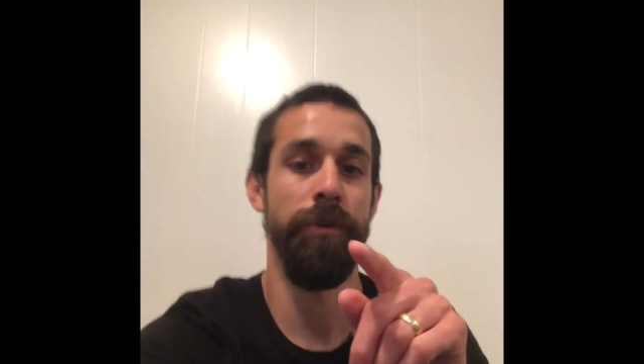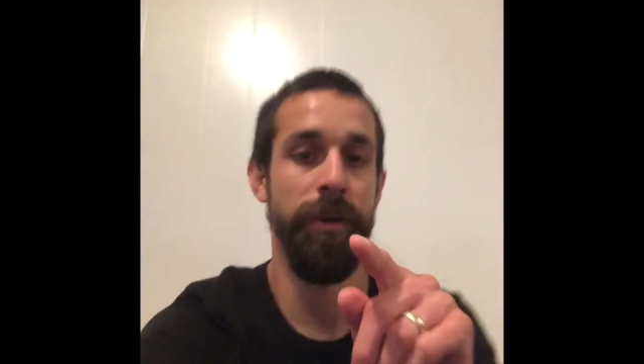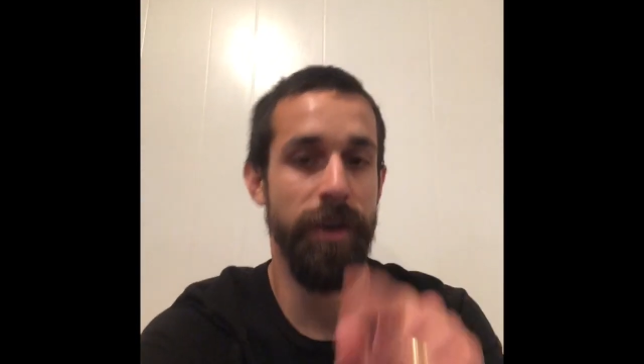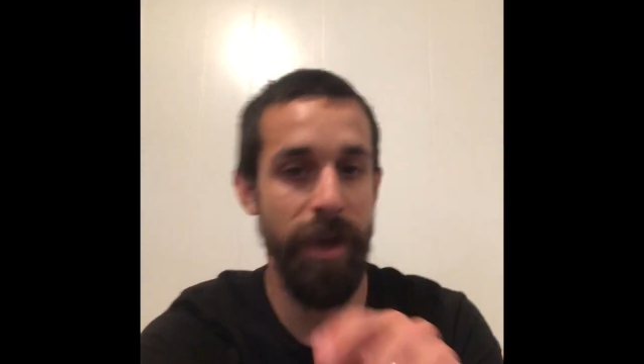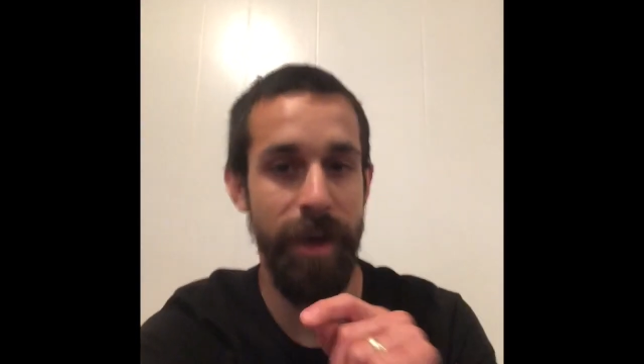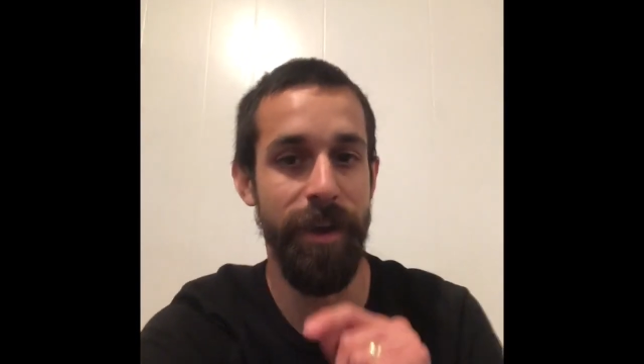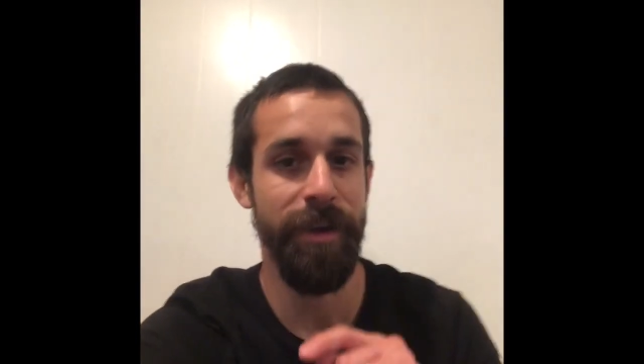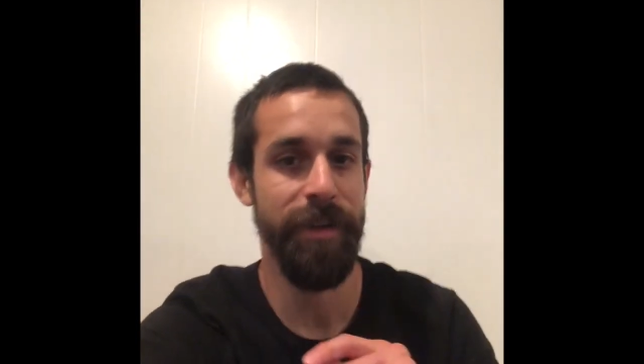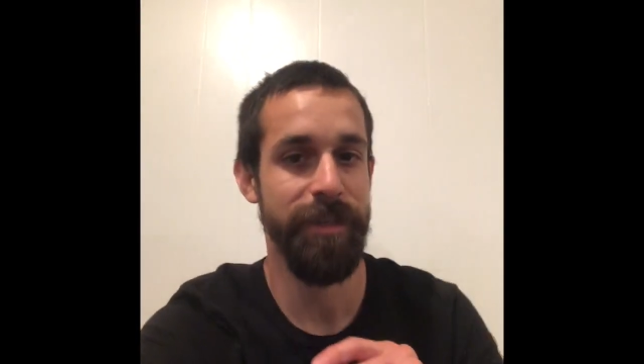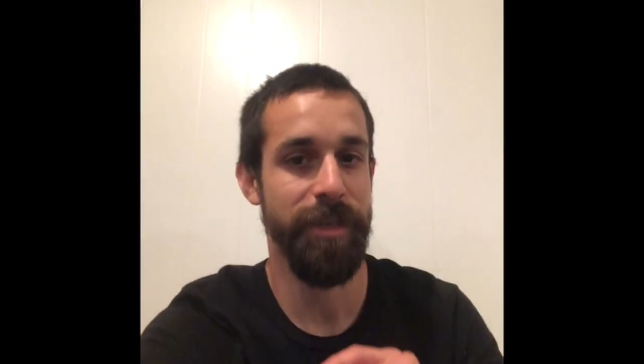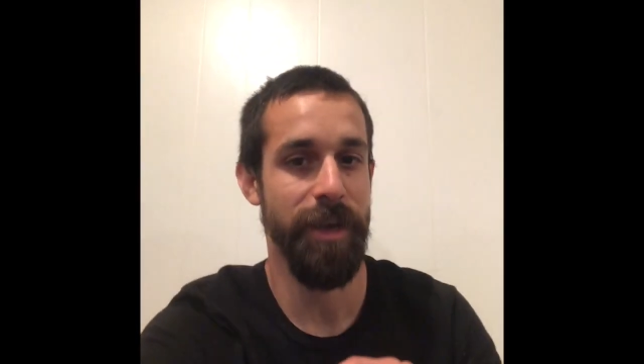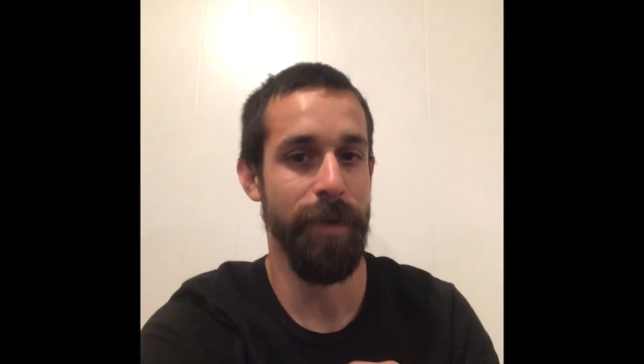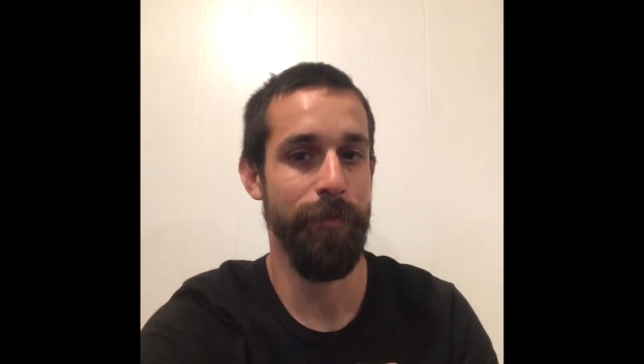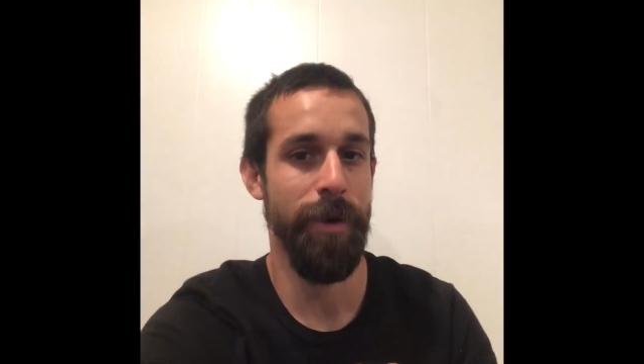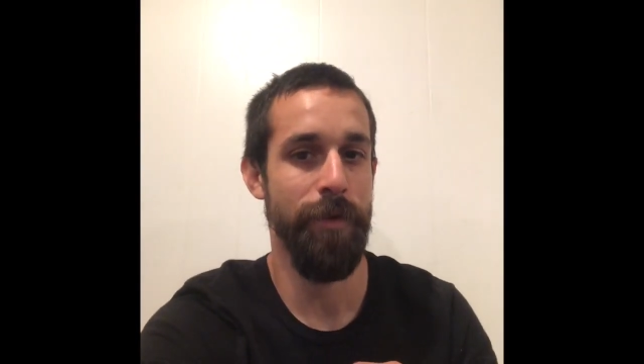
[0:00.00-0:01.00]
not going to
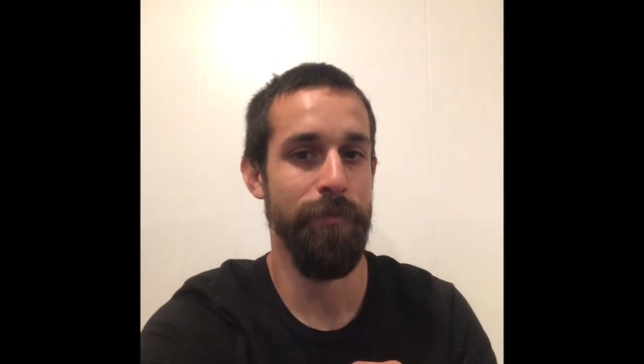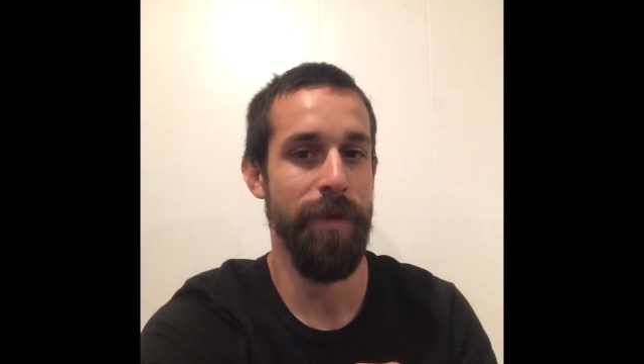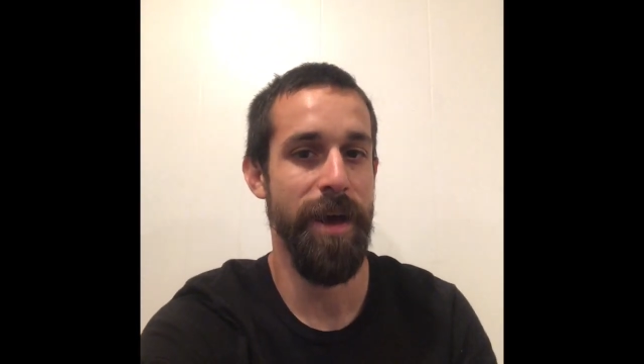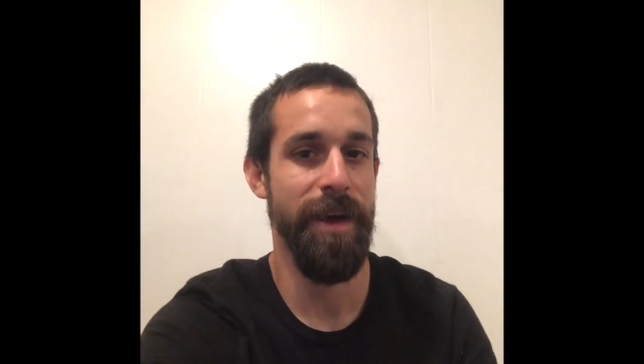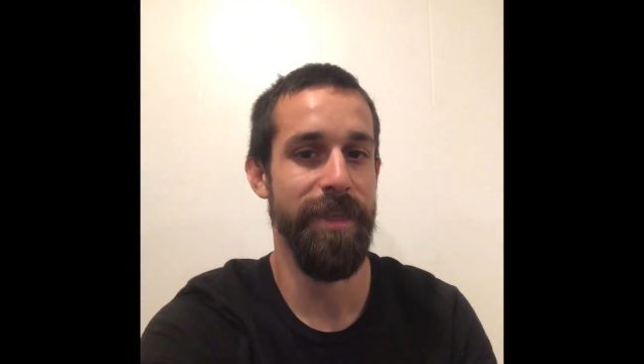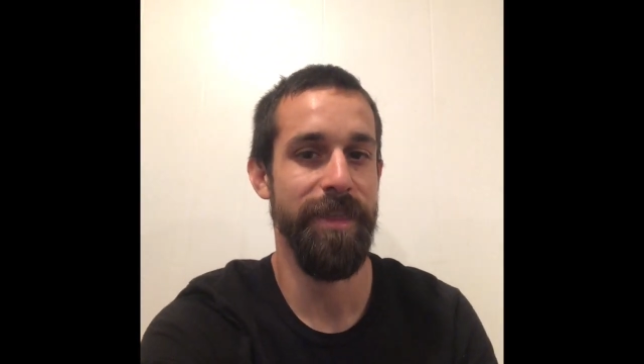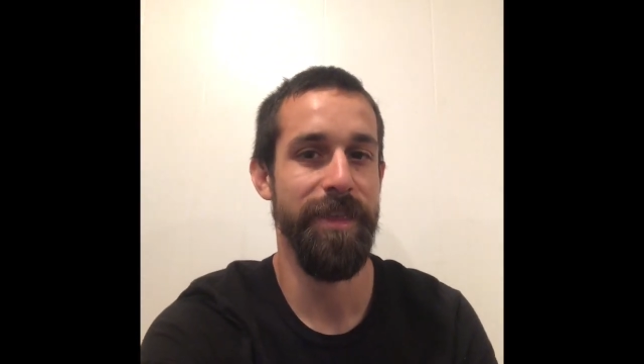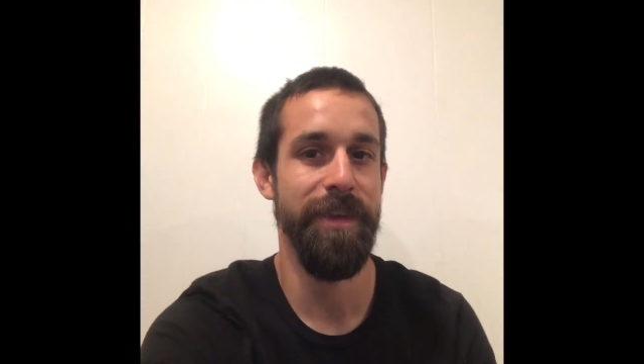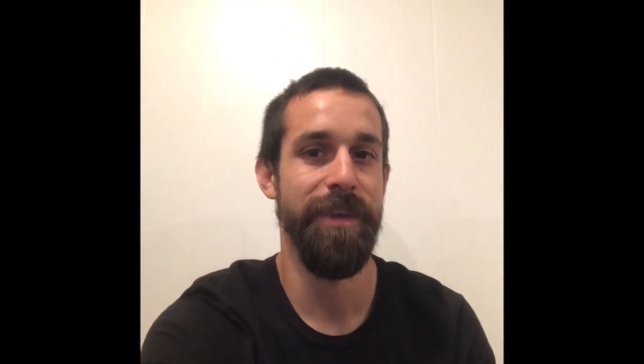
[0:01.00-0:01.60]
talk about math.